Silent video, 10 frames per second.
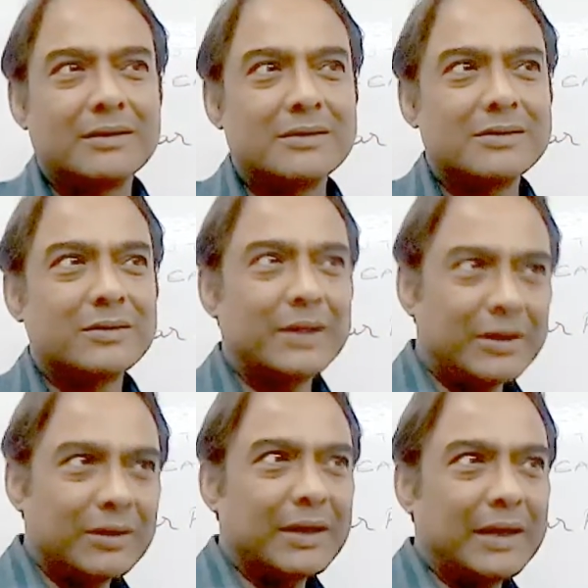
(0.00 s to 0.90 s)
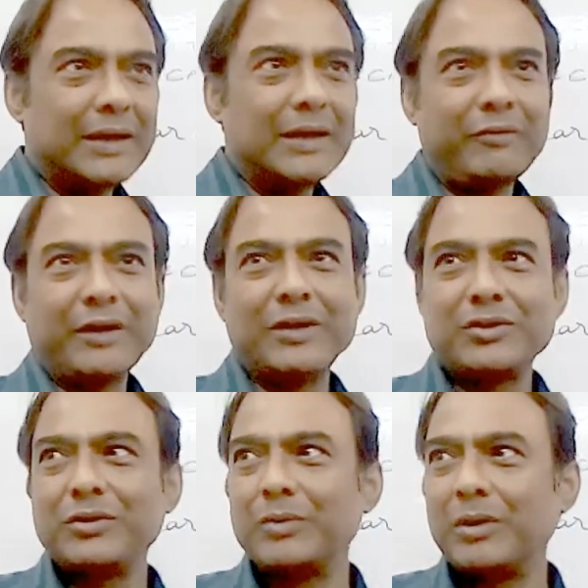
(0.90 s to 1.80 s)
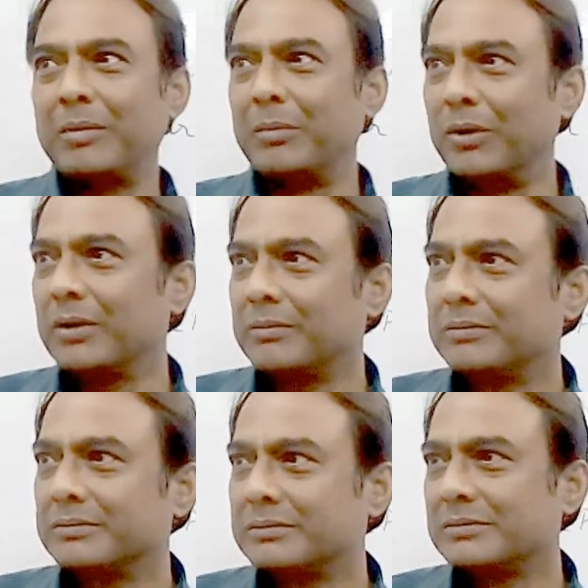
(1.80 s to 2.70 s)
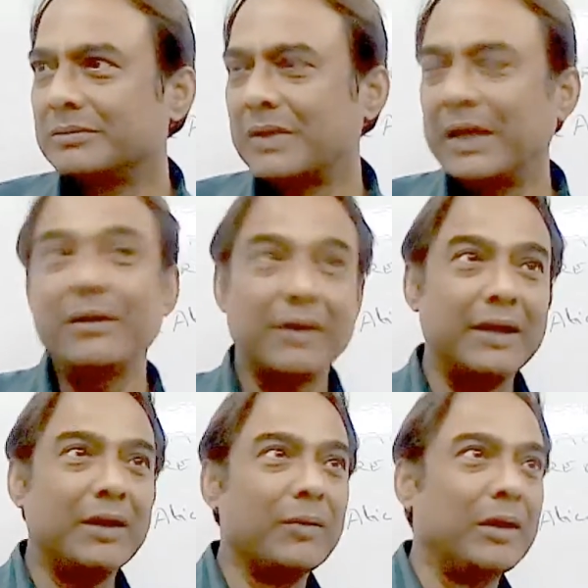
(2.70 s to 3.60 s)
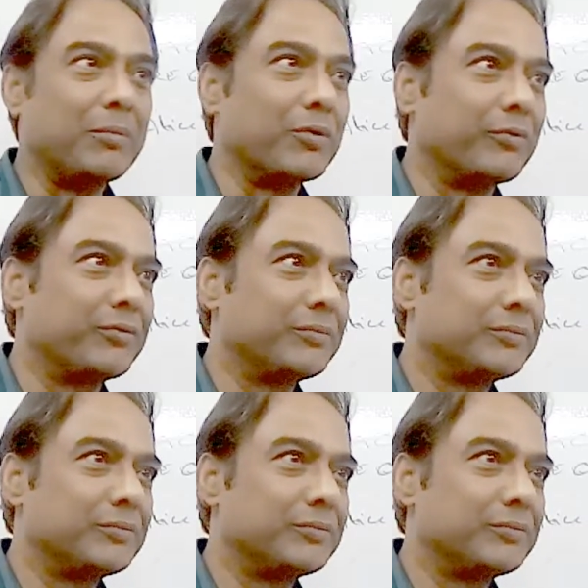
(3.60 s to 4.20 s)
so that identification will be more and your writing will improve.